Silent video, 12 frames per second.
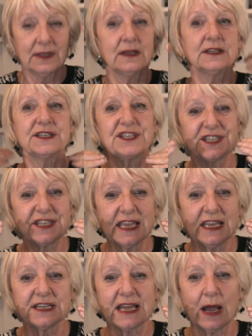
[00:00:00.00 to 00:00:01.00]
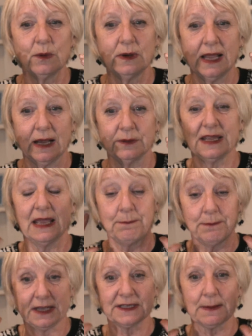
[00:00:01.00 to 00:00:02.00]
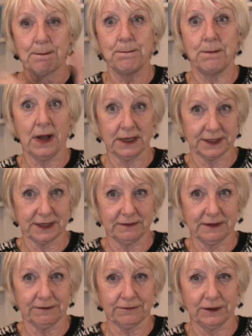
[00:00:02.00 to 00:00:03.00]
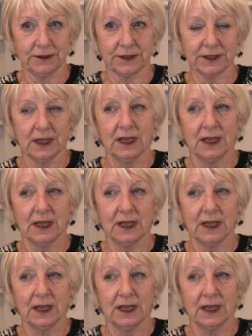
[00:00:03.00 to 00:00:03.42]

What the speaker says: Say it out loud. It makes a massive difference.